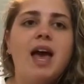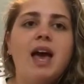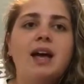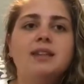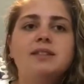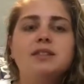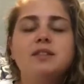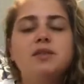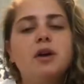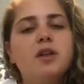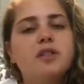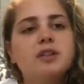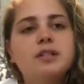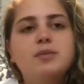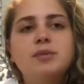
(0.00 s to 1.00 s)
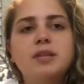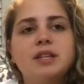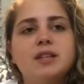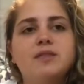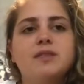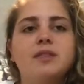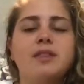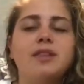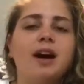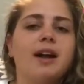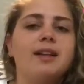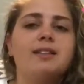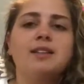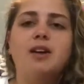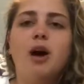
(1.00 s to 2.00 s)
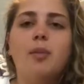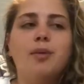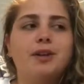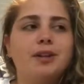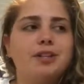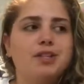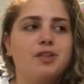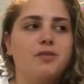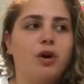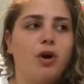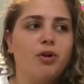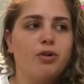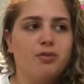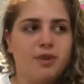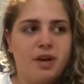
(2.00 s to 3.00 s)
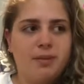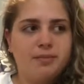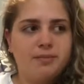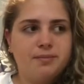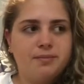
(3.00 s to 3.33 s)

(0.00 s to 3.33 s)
and still others believe that it's a combination of all three.